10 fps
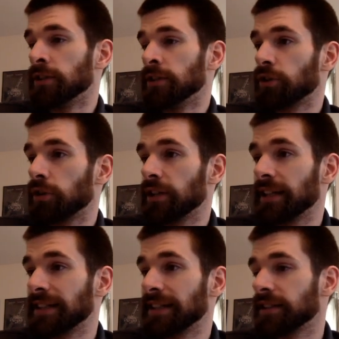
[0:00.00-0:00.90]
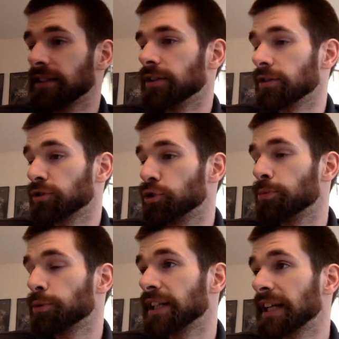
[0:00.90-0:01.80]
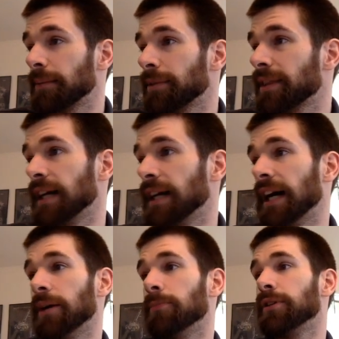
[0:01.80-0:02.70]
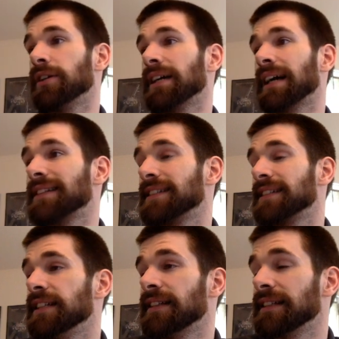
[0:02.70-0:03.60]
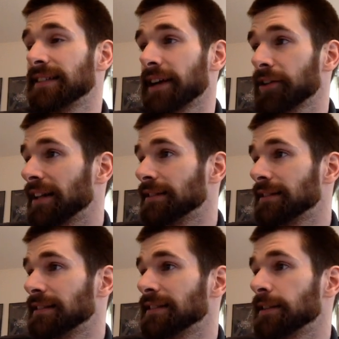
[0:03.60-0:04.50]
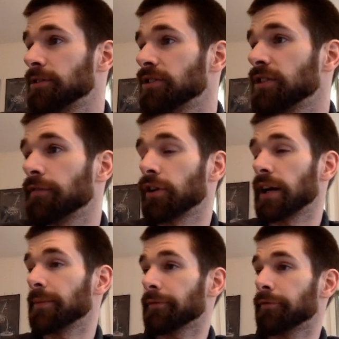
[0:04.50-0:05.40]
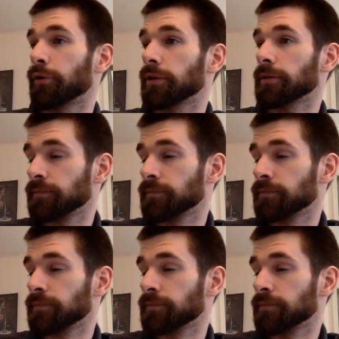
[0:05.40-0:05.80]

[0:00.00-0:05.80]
So it isn't super in depth, but you can kind of see the technology and some of the stuff they're aiming for.